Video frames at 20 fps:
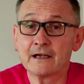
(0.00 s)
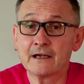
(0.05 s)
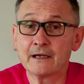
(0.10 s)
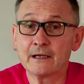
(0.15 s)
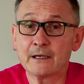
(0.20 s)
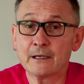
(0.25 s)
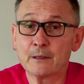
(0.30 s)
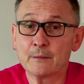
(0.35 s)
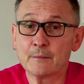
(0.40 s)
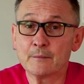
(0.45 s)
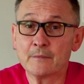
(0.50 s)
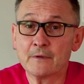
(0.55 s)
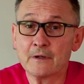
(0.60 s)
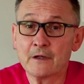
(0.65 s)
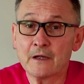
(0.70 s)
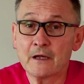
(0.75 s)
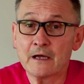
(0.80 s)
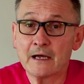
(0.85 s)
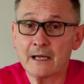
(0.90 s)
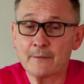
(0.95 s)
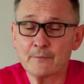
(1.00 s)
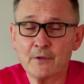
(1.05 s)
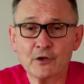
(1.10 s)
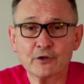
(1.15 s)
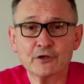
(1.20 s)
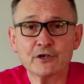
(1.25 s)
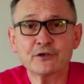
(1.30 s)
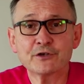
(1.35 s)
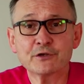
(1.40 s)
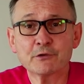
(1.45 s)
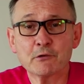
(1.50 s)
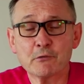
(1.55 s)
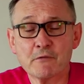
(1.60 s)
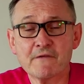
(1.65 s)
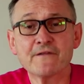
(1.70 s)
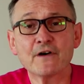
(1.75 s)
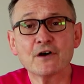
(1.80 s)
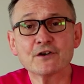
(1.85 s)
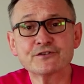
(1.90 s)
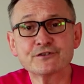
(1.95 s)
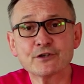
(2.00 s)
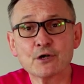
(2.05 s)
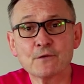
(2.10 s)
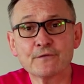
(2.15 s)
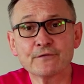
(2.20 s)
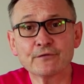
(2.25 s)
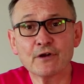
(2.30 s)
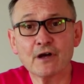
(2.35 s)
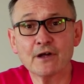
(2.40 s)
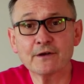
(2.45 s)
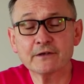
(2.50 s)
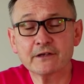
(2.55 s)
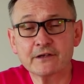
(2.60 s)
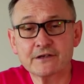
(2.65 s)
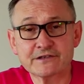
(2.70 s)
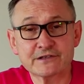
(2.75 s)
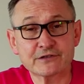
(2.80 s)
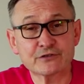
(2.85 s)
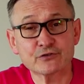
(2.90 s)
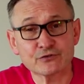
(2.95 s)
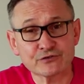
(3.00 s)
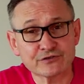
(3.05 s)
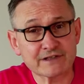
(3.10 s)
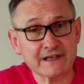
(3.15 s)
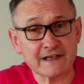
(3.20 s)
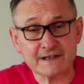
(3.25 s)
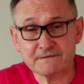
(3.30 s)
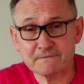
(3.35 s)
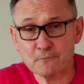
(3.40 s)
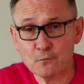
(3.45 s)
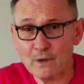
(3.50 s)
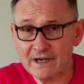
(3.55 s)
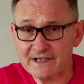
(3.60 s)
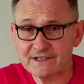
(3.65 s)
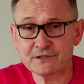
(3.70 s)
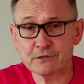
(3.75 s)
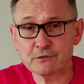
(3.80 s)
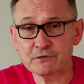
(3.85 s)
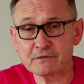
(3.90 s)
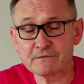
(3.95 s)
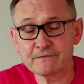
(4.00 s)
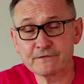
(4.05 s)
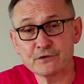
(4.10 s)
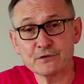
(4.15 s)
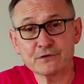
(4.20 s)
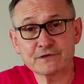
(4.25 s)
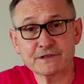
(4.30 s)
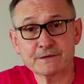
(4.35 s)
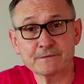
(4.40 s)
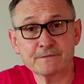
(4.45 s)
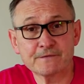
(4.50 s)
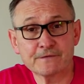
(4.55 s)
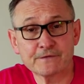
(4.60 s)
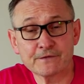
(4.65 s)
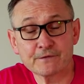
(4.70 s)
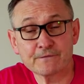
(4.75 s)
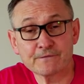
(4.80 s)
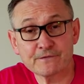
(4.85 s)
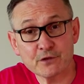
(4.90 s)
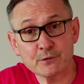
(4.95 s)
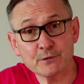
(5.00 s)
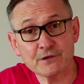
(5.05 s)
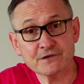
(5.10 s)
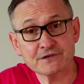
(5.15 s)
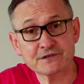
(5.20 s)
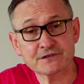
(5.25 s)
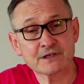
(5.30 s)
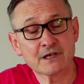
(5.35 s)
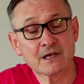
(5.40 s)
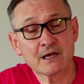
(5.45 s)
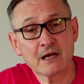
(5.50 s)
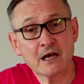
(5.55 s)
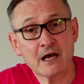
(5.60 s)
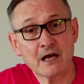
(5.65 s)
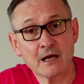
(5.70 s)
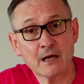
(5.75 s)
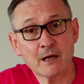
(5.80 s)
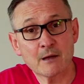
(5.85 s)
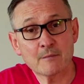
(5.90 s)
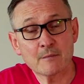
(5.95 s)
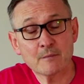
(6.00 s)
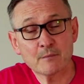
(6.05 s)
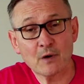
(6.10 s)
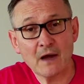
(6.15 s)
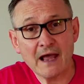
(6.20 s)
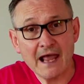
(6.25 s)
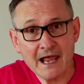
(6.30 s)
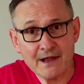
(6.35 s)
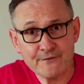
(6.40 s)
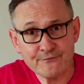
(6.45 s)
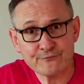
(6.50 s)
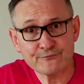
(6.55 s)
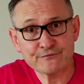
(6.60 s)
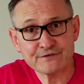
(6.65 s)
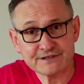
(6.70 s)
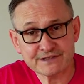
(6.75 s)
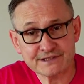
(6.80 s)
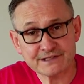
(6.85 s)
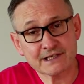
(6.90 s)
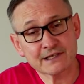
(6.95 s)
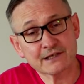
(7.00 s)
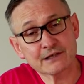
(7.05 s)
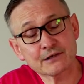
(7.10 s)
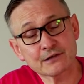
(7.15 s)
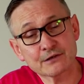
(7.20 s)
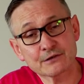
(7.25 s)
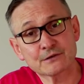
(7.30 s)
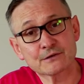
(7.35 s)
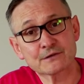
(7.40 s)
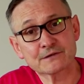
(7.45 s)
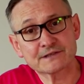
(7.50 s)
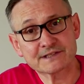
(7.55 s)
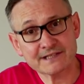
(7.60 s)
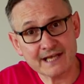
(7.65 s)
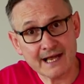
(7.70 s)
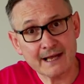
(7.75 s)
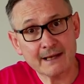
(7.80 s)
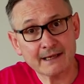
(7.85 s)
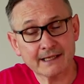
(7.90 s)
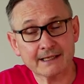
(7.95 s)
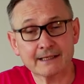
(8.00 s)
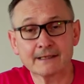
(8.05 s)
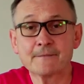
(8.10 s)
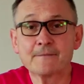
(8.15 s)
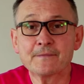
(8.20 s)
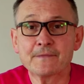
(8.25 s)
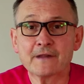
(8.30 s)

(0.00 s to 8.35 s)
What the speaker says: I'm not going to do it with voiceover on because it just gets way too confusing for the viewers, but every single tag